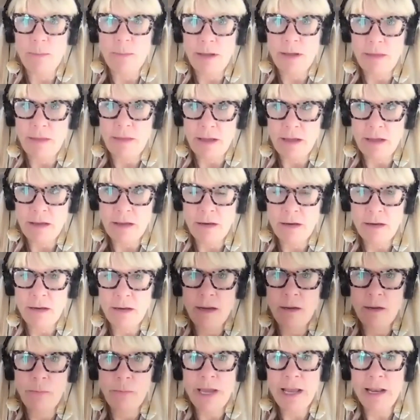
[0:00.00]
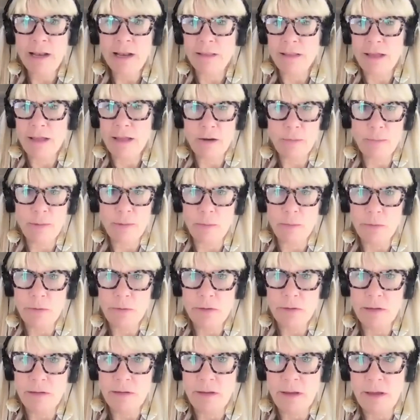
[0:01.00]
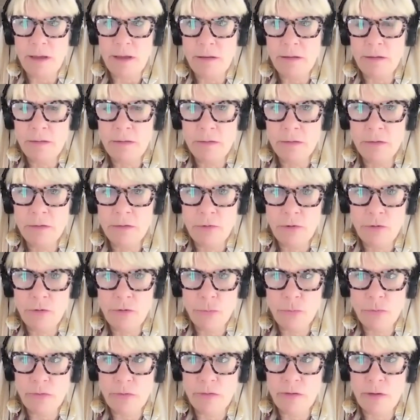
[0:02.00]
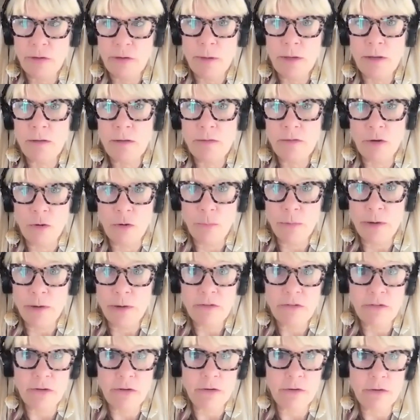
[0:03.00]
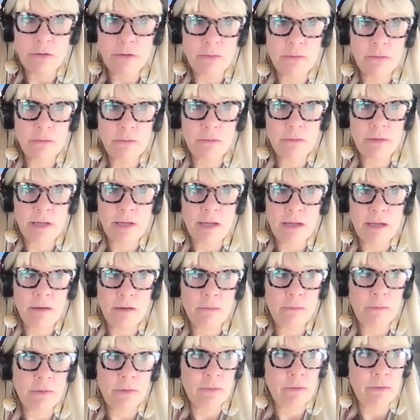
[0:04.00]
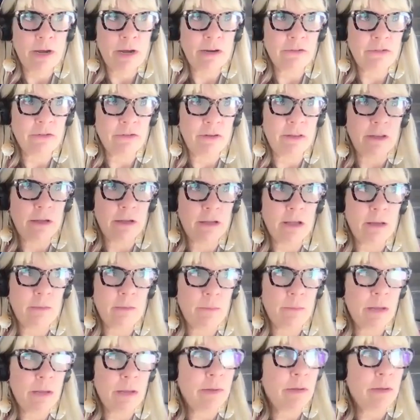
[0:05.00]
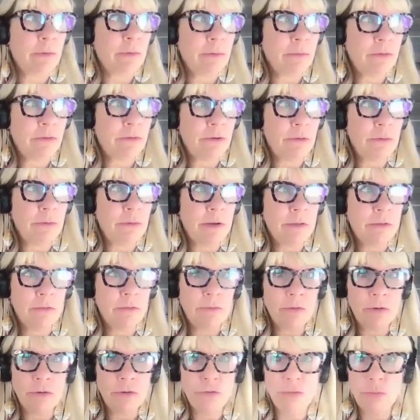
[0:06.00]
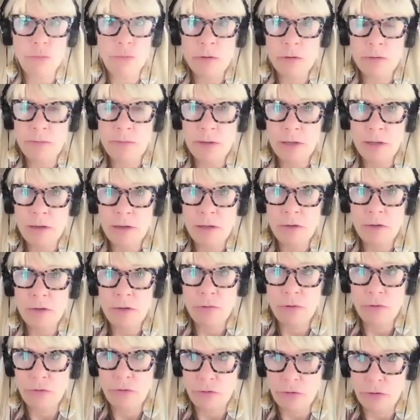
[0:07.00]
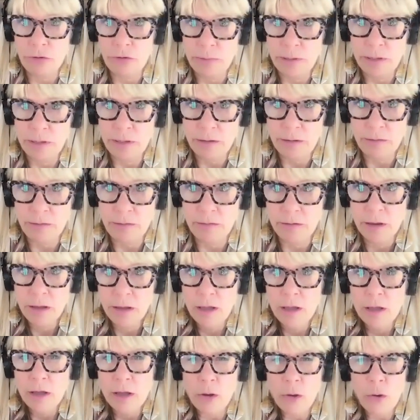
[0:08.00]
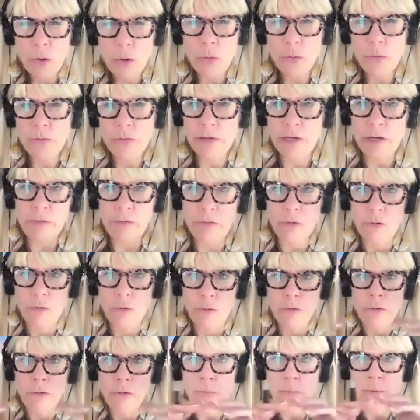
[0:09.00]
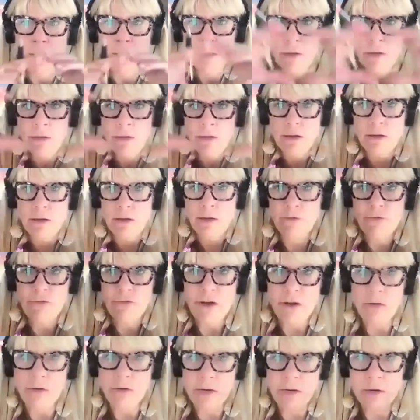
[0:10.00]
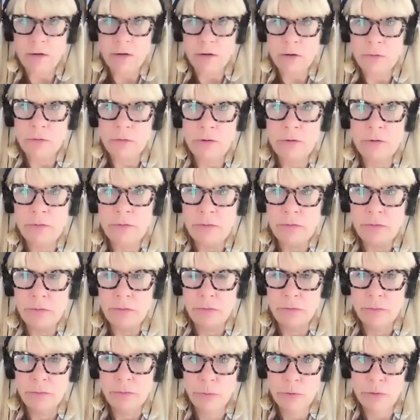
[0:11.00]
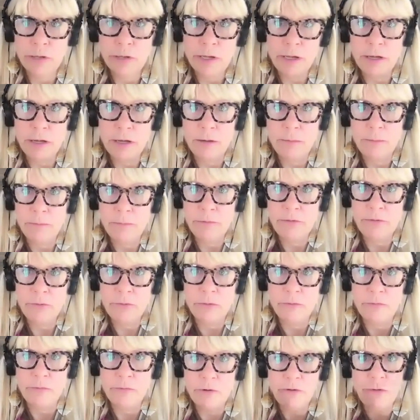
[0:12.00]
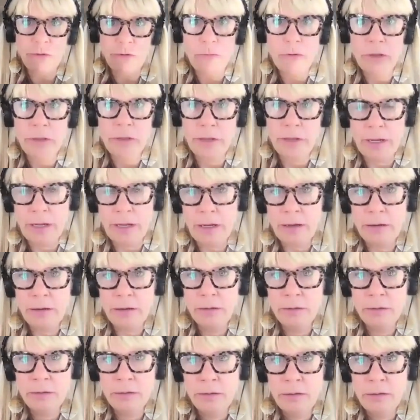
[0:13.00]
by that. And we had a lot of people attend the virtual summit, so much so that we were actually thinking maybe we would do another virtual event in the future because a whole nother group of childcare owners will come to a virtual thing